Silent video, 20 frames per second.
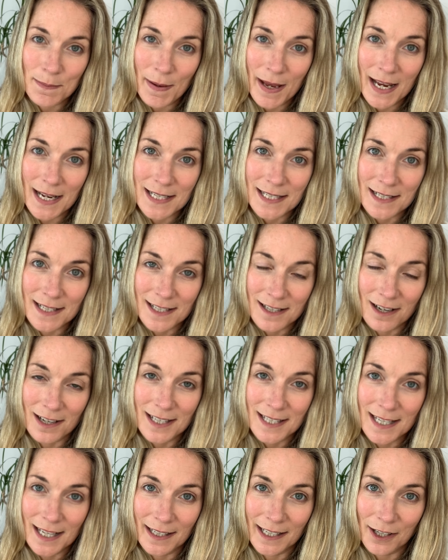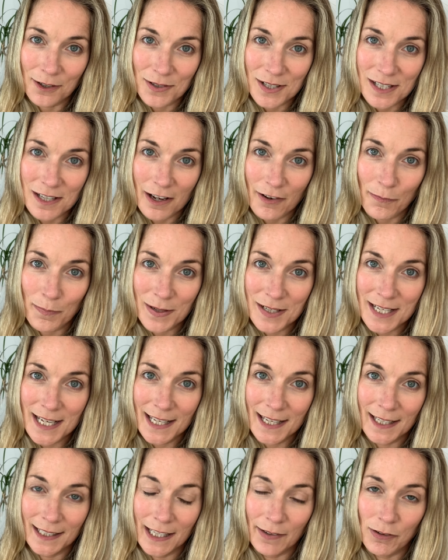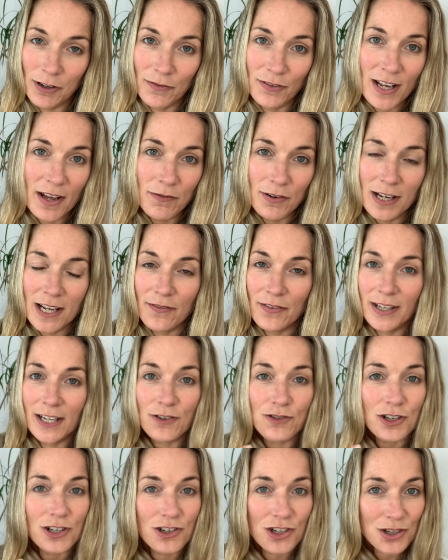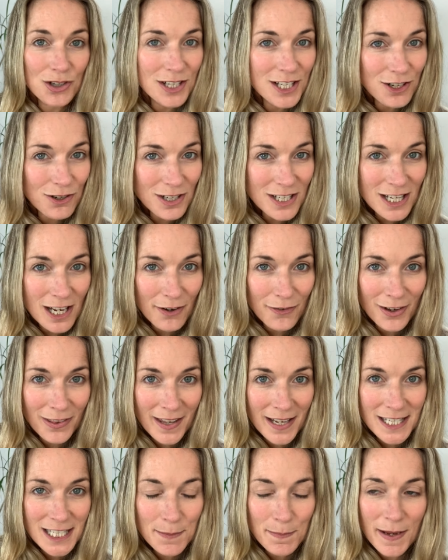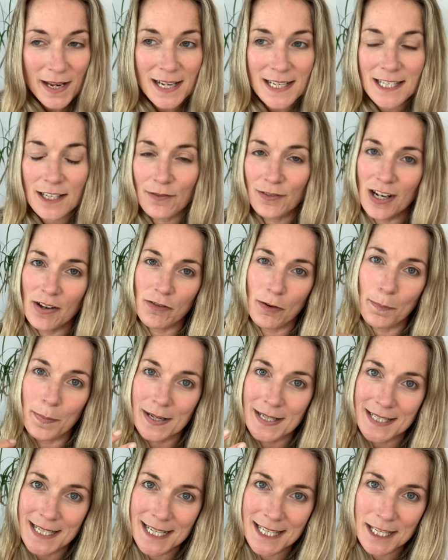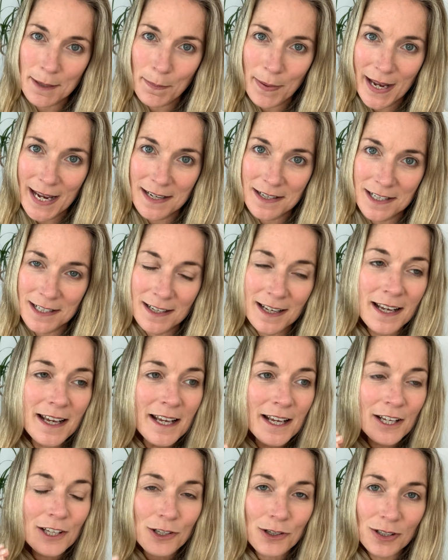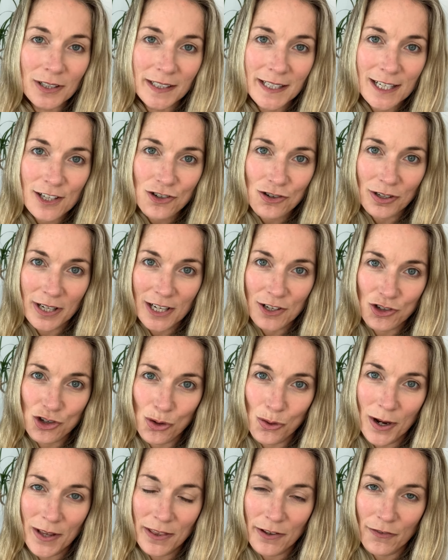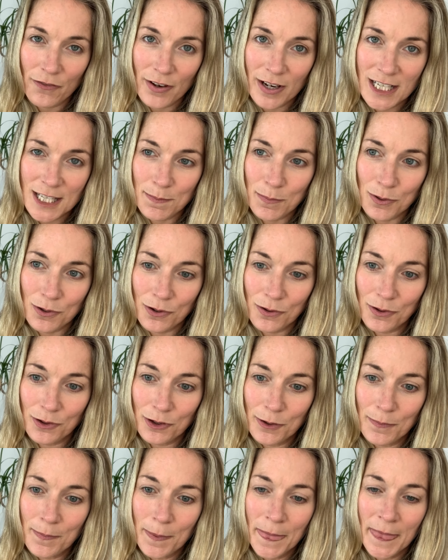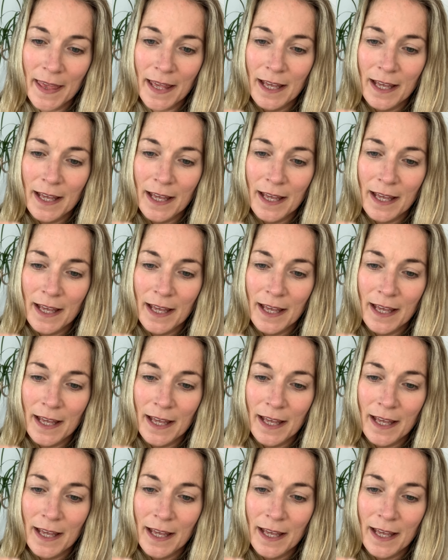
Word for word: space and start selling your stuff, particularly if you've never even introduced yourself in that space, you've never participated, you literally join the Facebook group,